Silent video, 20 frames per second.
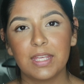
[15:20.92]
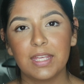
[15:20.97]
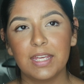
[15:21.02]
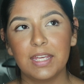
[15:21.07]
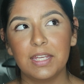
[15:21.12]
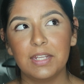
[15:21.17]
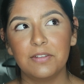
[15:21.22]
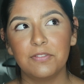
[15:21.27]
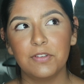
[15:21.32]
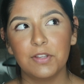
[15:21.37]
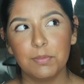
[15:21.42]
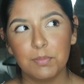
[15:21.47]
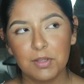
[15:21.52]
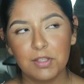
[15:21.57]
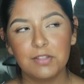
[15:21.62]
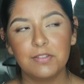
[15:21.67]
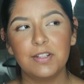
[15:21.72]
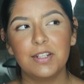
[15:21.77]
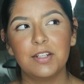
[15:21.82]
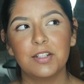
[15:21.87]
and film
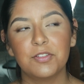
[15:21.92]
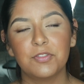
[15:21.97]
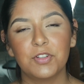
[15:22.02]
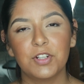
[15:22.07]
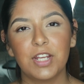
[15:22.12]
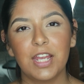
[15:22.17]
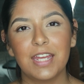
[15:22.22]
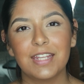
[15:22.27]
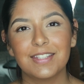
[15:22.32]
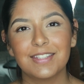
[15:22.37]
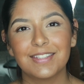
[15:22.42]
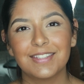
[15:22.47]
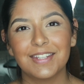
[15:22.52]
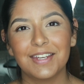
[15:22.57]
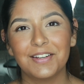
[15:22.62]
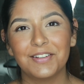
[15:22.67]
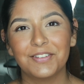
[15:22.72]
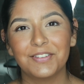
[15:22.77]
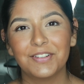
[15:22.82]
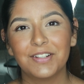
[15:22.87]
those videos for you guys.
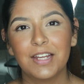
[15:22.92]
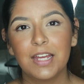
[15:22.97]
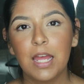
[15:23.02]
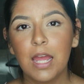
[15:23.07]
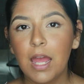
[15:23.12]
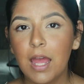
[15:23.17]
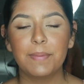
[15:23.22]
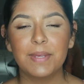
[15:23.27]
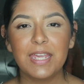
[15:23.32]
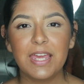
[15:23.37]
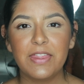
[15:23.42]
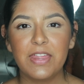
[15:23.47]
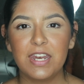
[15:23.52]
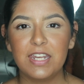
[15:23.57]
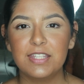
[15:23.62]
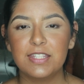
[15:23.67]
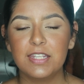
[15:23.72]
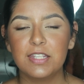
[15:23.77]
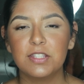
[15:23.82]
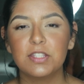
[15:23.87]
So, but yeah, that
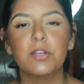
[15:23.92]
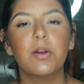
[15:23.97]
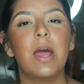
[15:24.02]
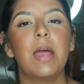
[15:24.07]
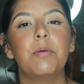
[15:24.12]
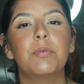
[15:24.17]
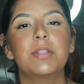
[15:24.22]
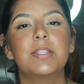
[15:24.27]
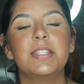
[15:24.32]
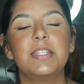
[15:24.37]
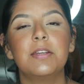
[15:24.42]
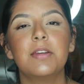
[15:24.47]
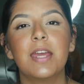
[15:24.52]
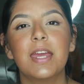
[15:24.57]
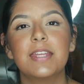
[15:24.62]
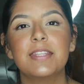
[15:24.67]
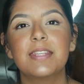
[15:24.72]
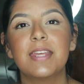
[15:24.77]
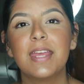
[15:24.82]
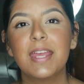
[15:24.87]
is it. So I will see you
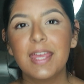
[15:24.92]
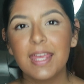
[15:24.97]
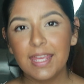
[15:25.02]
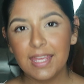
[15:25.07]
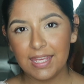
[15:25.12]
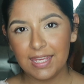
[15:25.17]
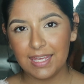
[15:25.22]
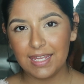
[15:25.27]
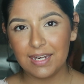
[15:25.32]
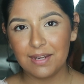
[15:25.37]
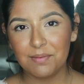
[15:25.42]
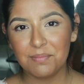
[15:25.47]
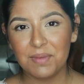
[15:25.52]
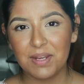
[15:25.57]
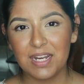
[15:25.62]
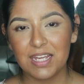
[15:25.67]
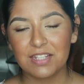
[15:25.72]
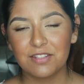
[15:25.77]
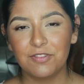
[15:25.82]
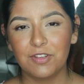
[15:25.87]
guys in
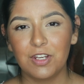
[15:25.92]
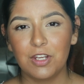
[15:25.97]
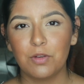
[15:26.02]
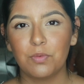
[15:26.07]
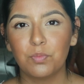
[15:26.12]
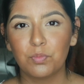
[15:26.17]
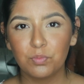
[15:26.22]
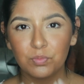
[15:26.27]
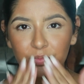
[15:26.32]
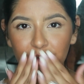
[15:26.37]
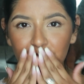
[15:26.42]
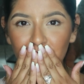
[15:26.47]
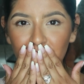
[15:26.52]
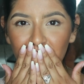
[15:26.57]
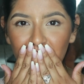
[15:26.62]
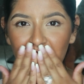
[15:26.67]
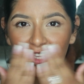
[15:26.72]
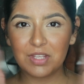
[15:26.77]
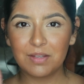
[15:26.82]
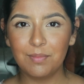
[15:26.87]
my next video.
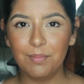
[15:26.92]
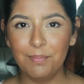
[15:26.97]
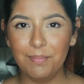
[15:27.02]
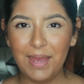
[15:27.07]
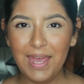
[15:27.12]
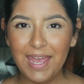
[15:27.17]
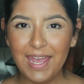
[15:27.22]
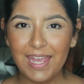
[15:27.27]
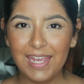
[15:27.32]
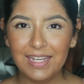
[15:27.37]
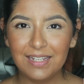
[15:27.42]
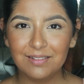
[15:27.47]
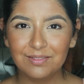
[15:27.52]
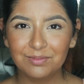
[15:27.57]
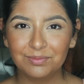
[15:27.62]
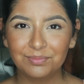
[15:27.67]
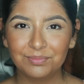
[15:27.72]
Bye!